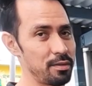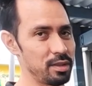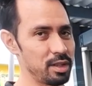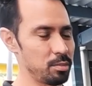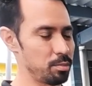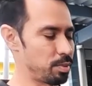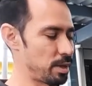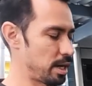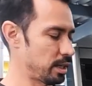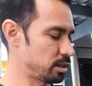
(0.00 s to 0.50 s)
have an
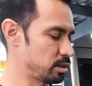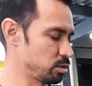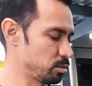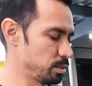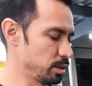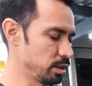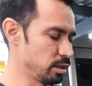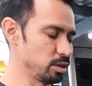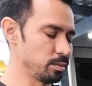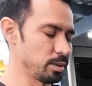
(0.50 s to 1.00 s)
impact, this
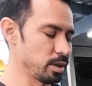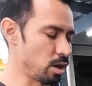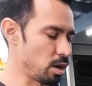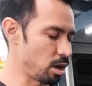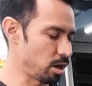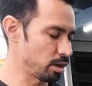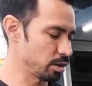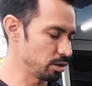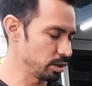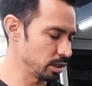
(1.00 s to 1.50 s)
will be a little bit
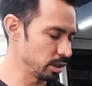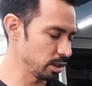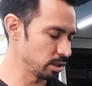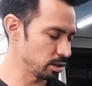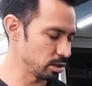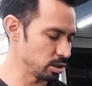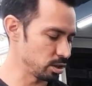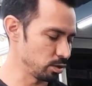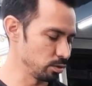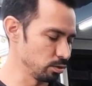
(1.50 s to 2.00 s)
harder. You can
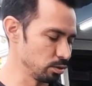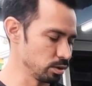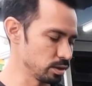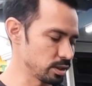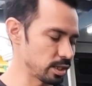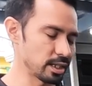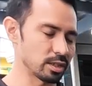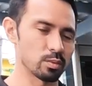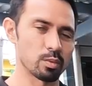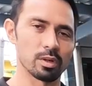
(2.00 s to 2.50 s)
get the
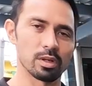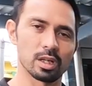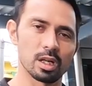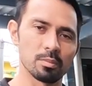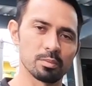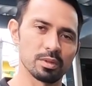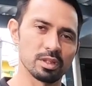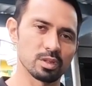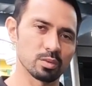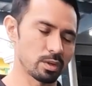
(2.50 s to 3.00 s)
tools, like
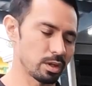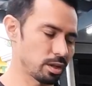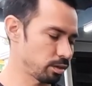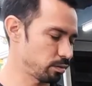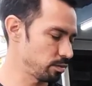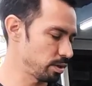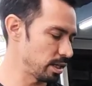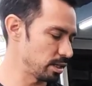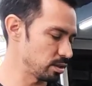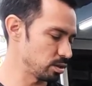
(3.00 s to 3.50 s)
Company
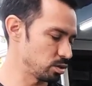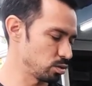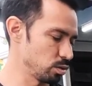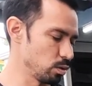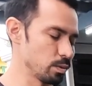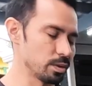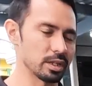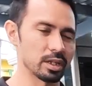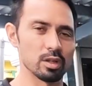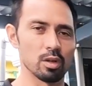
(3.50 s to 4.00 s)
23 has a
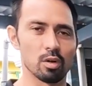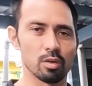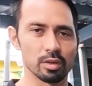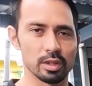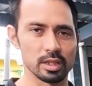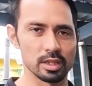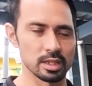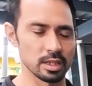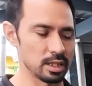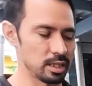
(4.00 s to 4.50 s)
tool where you can
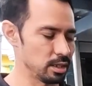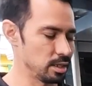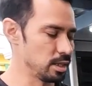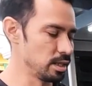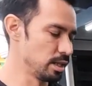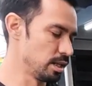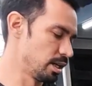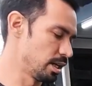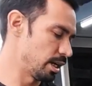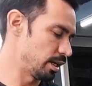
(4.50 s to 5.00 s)
hold this in
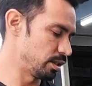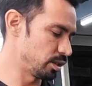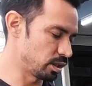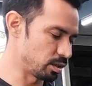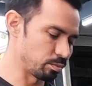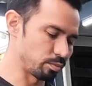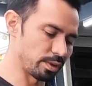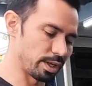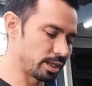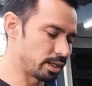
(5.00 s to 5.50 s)
and you
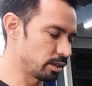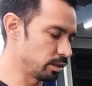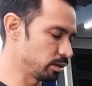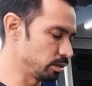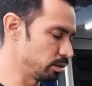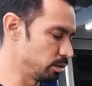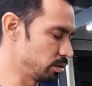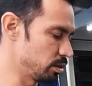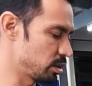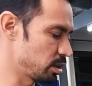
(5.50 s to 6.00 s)
could break it
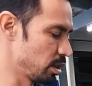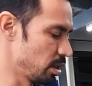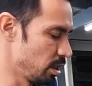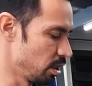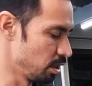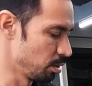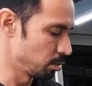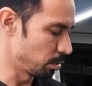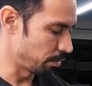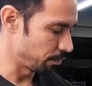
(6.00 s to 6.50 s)
loose.
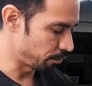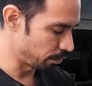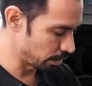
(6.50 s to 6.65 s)
But